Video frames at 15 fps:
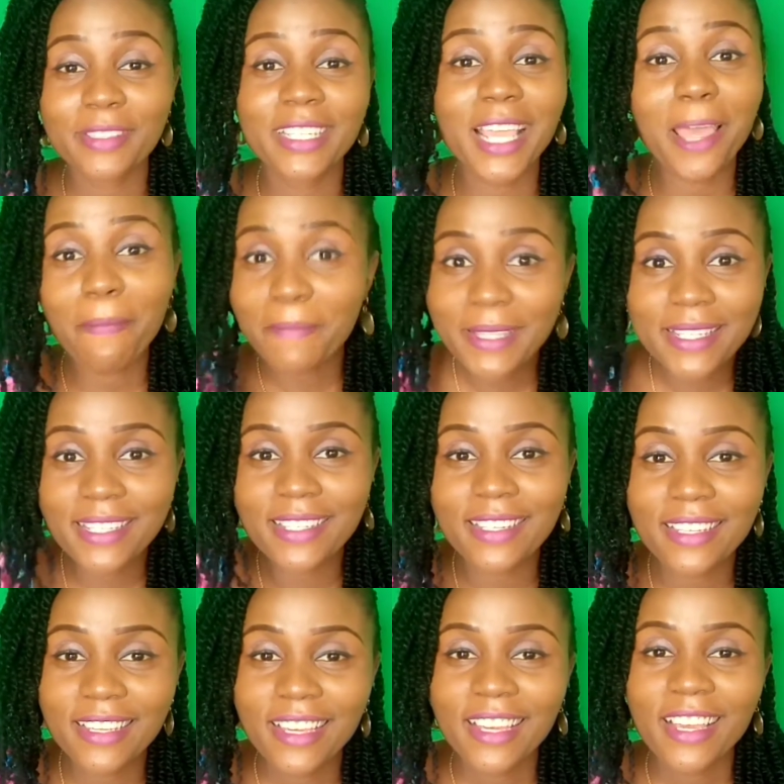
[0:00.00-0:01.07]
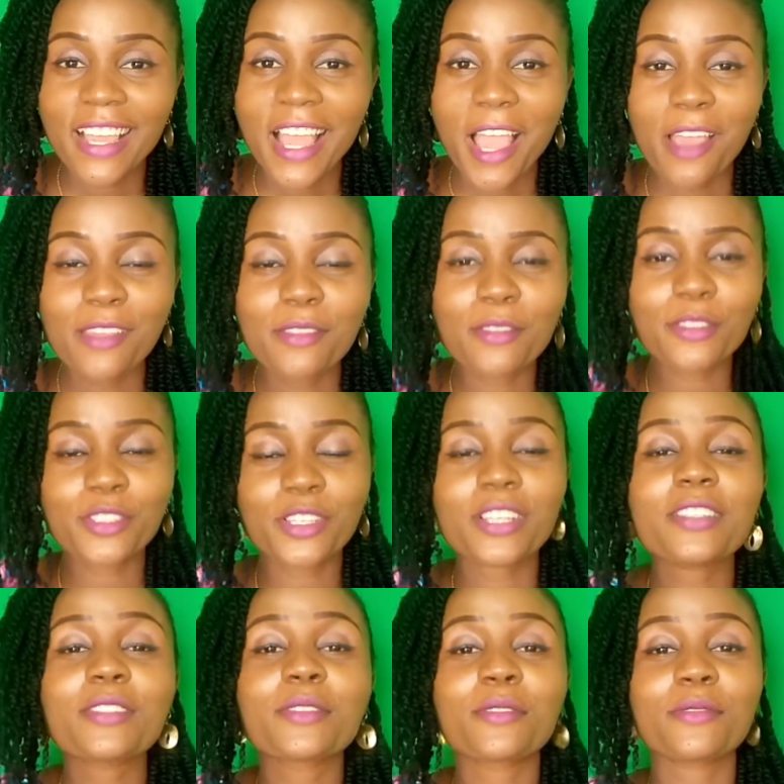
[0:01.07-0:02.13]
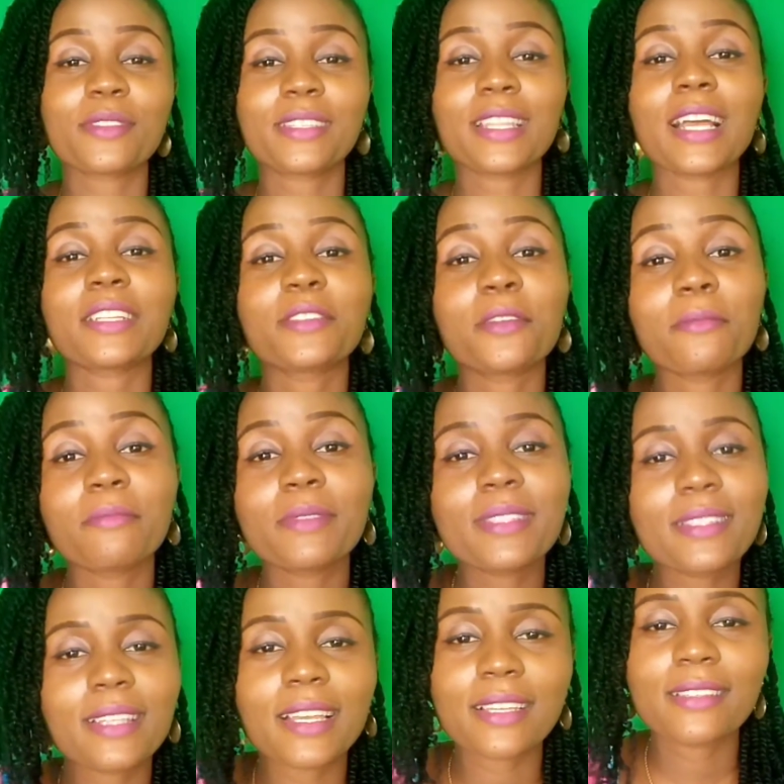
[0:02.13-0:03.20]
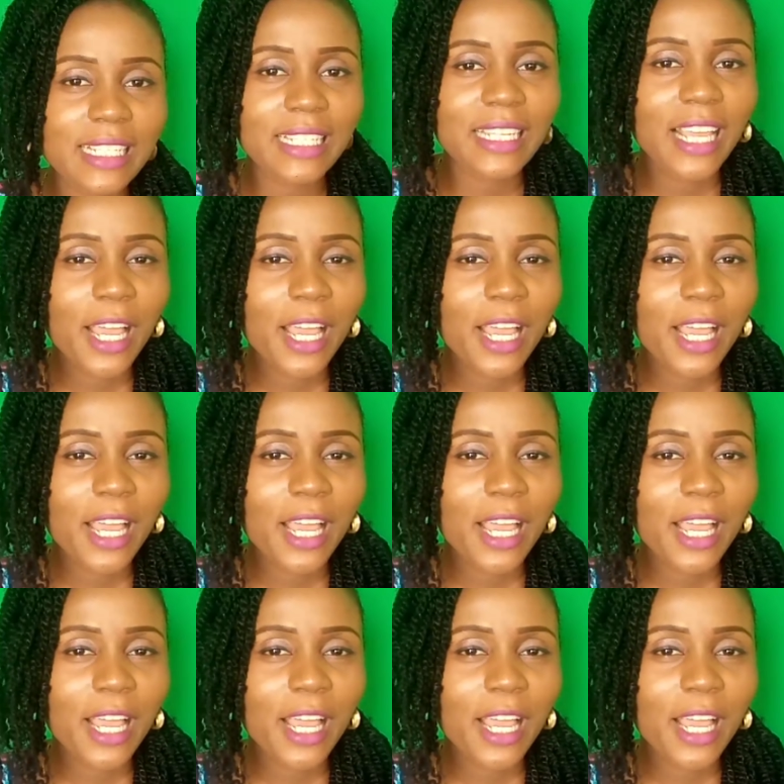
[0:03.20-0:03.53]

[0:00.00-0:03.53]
debt you know just to start your business